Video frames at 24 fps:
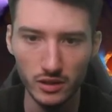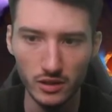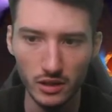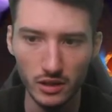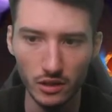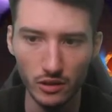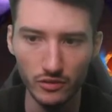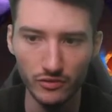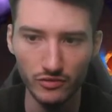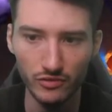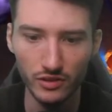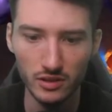Now
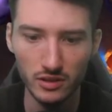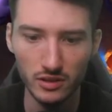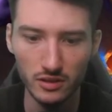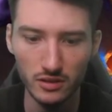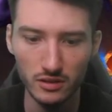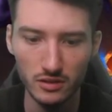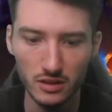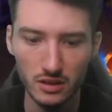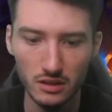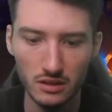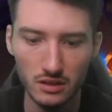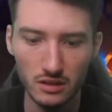it
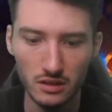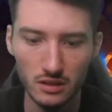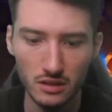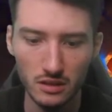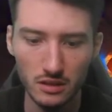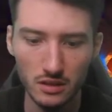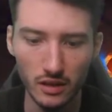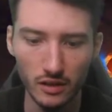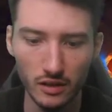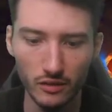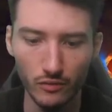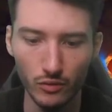fizzles.
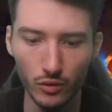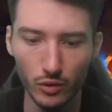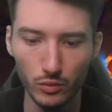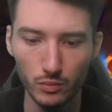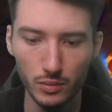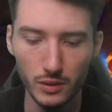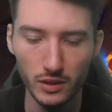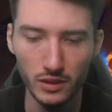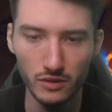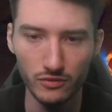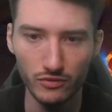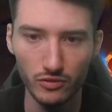And it won't
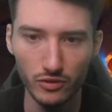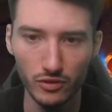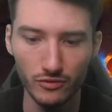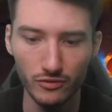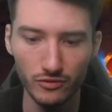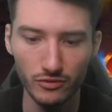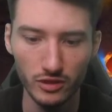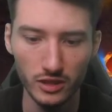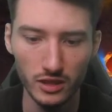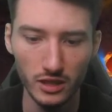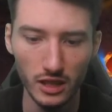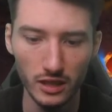be a
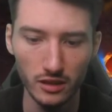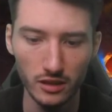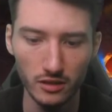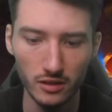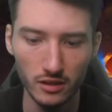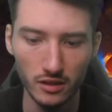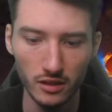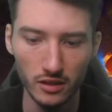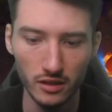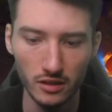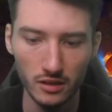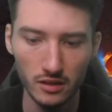4-3 later
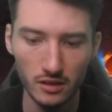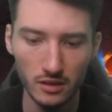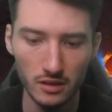on.